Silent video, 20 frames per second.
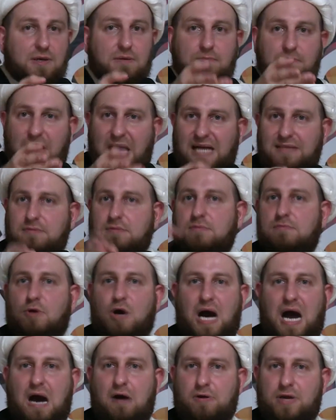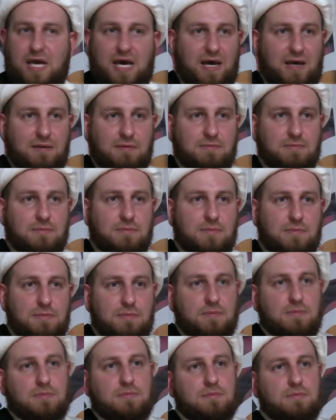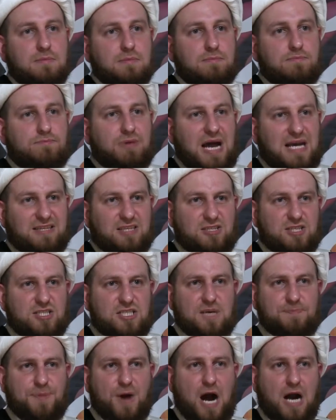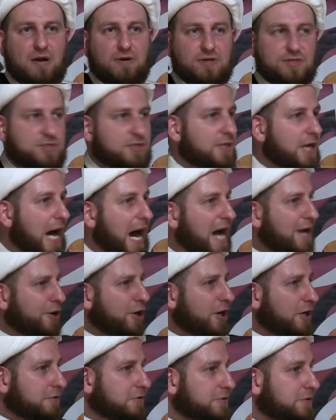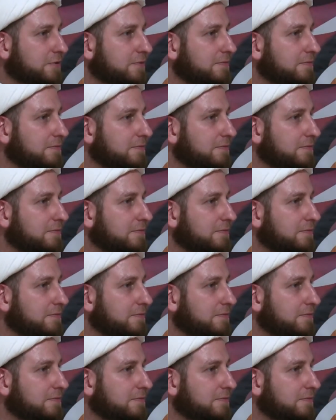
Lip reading: But Muawiyah practices hypocrisy. I don't.